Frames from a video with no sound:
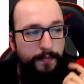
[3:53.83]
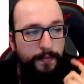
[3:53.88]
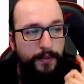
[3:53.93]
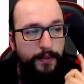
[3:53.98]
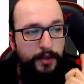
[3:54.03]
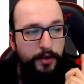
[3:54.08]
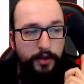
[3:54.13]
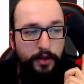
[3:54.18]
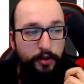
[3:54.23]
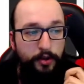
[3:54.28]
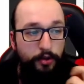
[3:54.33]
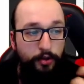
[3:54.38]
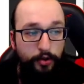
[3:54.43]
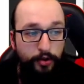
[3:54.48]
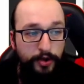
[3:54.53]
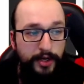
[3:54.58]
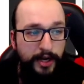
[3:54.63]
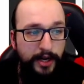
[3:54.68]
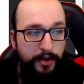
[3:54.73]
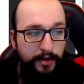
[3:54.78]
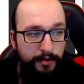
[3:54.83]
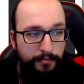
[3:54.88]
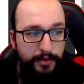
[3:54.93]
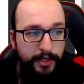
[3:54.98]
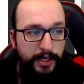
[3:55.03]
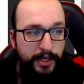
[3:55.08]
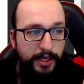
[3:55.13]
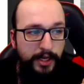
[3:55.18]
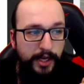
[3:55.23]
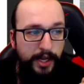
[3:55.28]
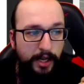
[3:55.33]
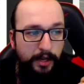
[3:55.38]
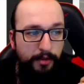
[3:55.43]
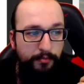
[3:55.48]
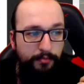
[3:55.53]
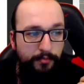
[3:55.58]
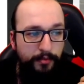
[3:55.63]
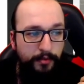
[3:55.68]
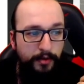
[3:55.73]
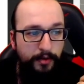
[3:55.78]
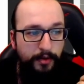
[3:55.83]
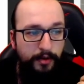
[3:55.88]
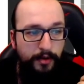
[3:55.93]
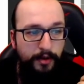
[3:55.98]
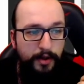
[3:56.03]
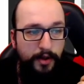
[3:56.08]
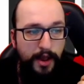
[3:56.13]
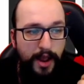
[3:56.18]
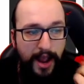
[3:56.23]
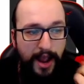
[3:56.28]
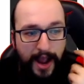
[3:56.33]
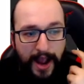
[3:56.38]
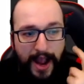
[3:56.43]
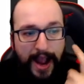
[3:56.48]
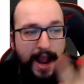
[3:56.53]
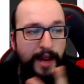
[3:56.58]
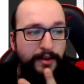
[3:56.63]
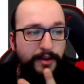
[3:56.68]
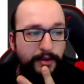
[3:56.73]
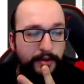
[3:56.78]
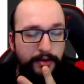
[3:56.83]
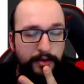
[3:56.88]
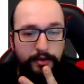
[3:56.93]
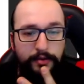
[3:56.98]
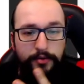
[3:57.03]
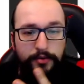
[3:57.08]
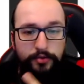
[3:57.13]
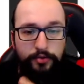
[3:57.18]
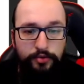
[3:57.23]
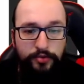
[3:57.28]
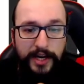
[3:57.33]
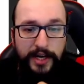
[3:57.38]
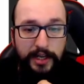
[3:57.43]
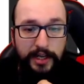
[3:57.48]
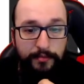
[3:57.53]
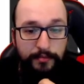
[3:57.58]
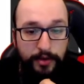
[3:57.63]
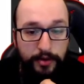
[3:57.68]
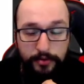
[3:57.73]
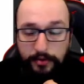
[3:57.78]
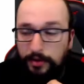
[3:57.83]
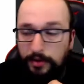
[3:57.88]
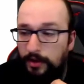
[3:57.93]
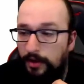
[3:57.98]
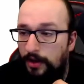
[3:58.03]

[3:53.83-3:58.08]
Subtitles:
you can learn how to play the game, and you can do training mode